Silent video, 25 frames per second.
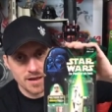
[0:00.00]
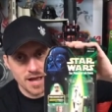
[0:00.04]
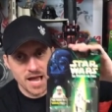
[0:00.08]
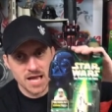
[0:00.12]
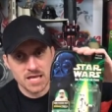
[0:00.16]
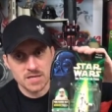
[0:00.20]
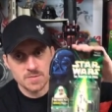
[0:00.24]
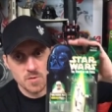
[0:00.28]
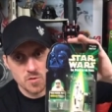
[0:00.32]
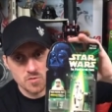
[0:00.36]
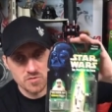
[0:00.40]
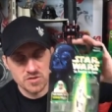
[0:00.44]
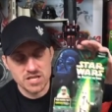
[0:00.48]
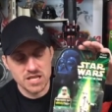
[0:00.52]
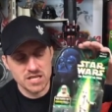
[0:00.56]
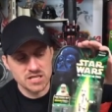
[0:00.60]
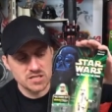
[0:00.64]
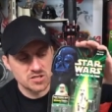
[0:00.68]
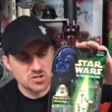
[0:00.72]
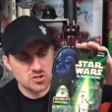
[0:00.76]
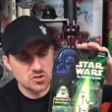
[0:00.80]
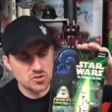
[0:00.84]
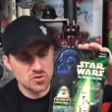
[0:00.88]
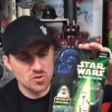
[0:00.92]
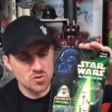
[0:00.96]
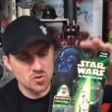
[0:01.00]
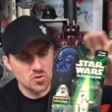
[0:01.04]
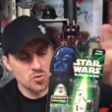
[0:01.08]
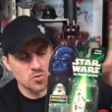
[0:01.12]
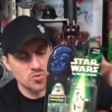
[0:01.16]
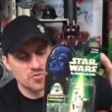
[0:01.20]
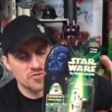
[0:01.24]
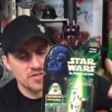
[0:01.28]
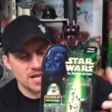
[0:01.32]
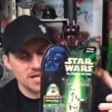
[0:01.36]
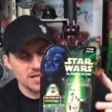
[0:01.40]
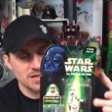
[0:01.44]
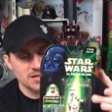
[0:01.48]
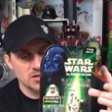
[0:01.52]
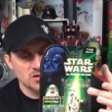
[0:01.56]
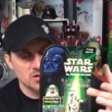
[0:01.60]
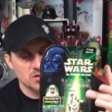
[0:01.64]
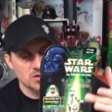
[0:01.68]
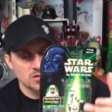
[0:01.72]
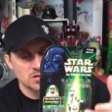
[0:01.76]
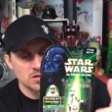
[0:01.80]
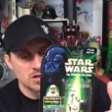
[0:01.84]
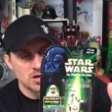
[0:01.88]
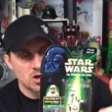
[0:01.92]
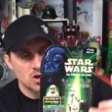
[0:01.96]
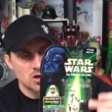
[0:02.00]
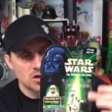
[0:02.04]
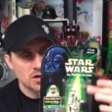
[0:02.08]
Hasbro did do that little